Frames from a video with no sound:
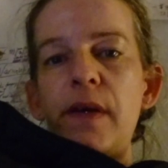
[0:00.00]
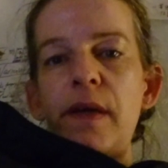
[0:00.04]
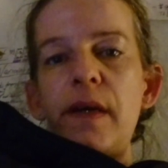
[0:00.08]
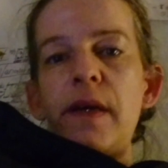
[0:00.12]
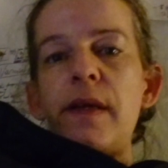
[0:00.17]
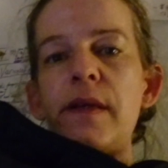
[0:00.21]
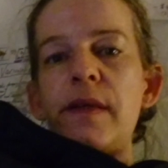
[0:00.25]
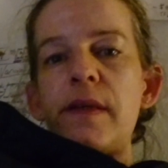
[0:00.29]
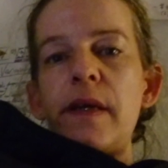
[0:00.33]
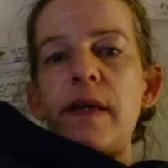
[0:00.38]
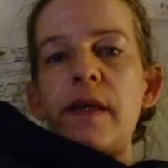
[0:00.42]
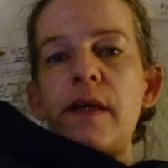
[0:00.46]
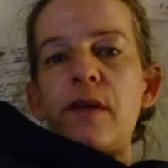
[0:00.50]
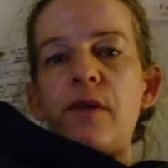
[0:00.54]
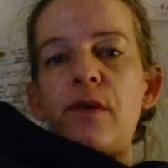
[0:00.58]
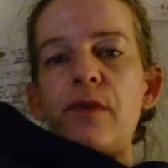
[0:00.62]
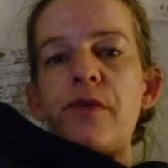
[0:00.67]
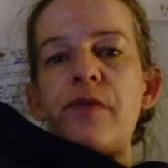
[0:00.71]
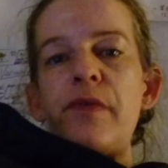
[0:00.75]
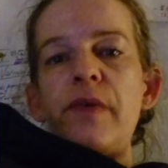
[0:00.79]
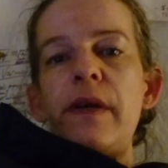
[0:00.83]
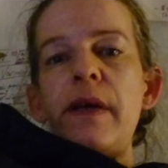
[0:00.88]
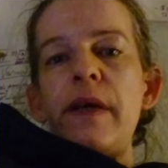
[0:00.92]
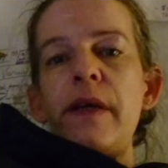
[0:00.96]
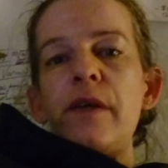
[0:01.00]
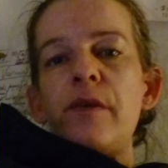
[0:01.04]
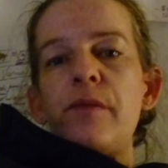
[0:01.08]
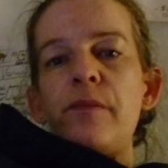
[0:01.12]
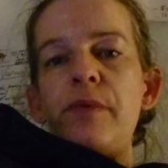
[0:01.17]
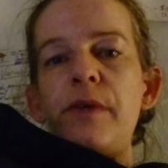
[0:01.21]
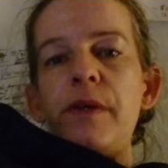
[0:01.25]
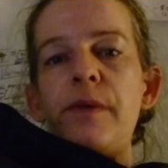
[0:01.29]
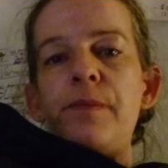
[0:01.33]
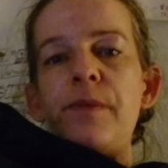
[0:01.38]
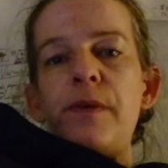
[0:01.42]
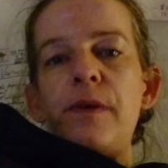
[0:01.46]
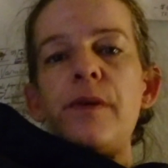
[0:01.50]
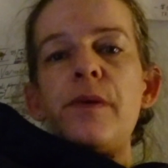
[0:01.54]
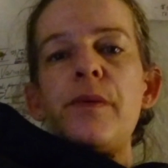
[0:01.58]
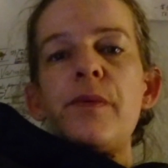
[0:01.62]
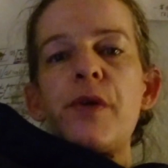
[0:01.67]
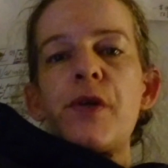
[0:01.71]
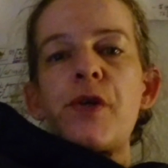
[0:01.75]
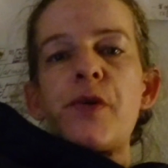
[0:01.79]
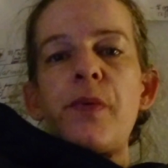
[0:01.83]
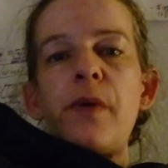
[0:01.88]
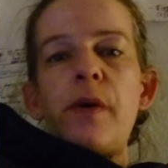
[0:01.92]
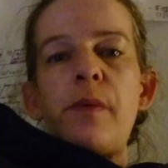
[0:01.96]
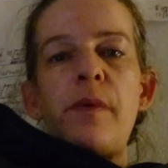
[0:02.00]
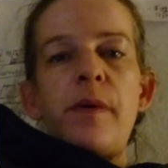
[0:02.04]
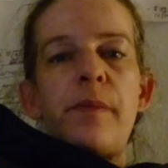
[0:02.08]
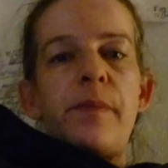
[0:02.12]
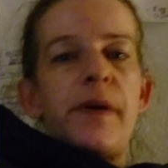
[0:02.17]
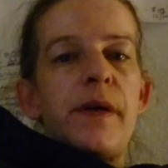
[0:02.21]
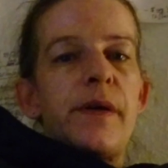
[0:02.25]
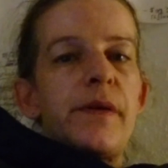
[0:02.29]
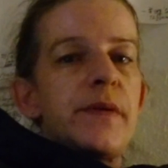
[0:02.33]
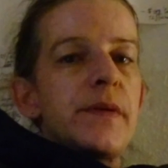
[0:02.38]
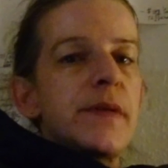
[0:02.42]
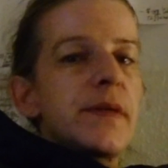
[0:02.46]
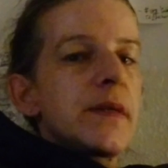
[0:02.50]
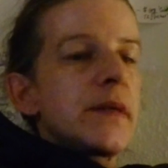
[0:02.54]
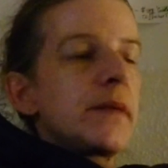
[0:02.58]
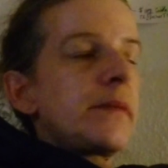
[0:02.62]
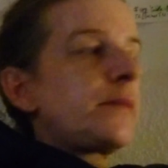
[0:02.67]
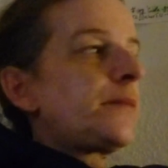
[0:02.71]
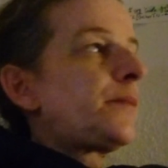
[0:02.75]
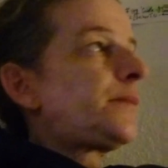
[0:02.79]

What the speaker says: and I could rely on people, which were my parents.